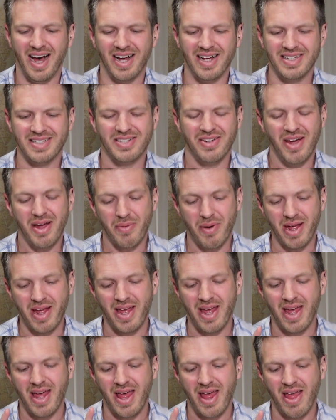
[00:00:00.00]
So anyway,
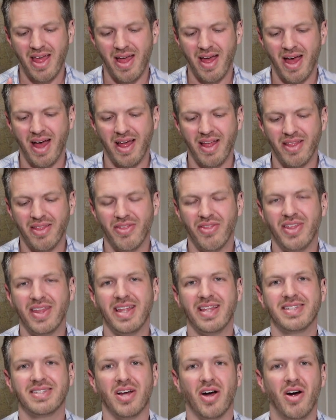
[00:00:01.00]

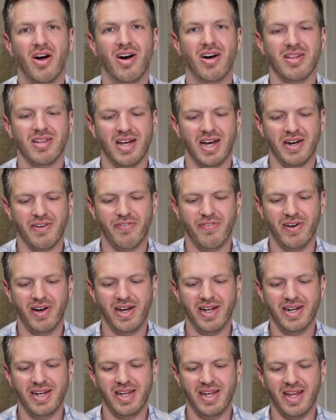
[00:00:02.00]
these are a lot of
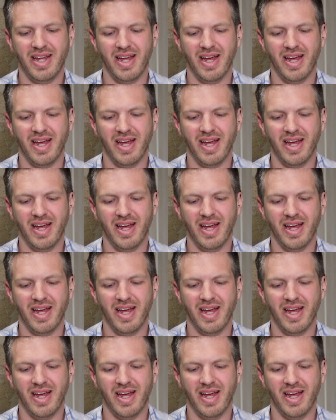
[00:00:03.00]
fun.